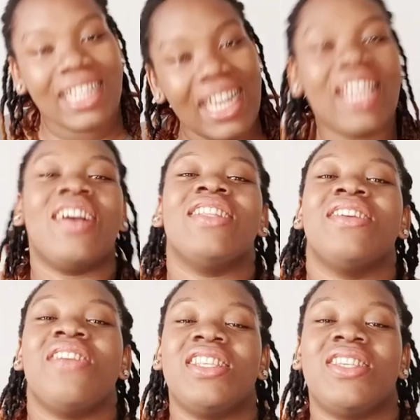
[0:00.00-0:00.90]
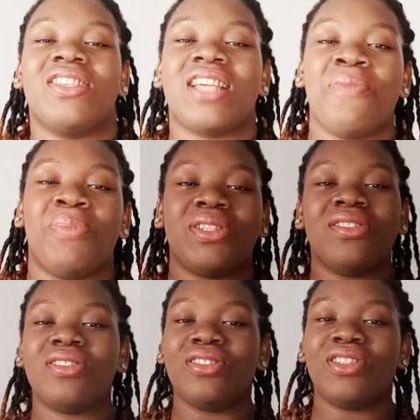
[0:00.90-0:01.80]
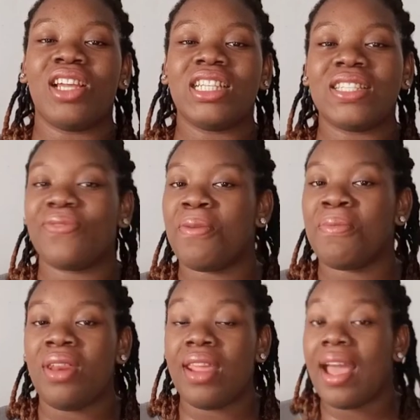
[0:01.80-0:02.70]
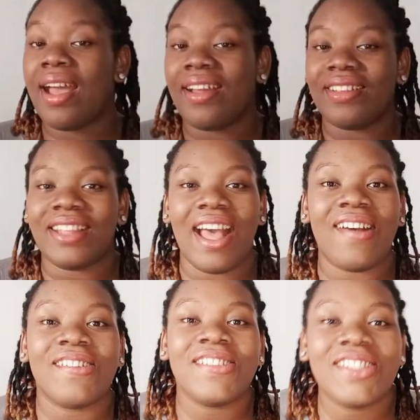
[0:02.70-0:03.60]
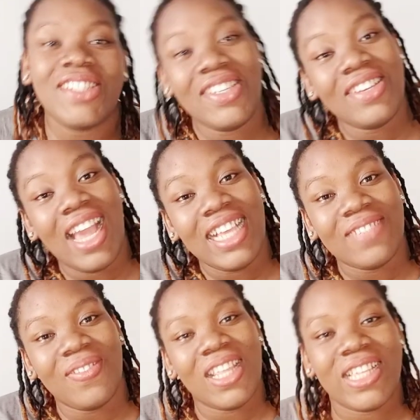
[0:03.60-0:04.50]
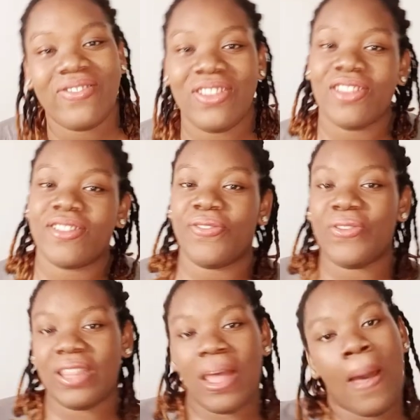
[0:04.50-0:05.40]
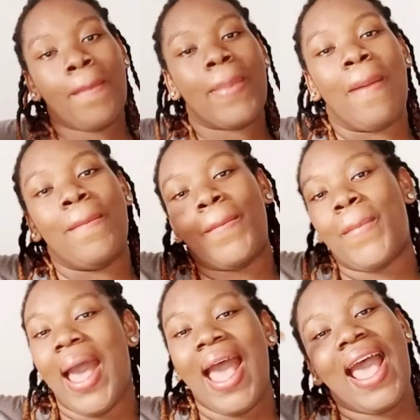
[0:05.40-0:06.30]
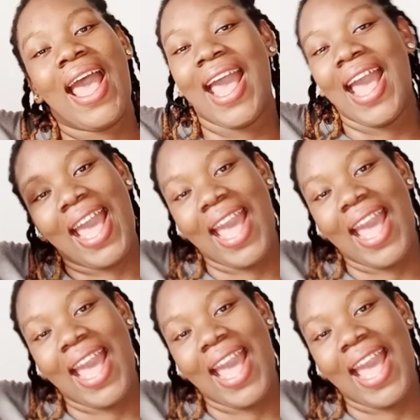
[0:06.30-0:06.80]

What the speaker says: Click on the red subscribe button to join this family. And I'll see you guys in my next video. So for now, bye.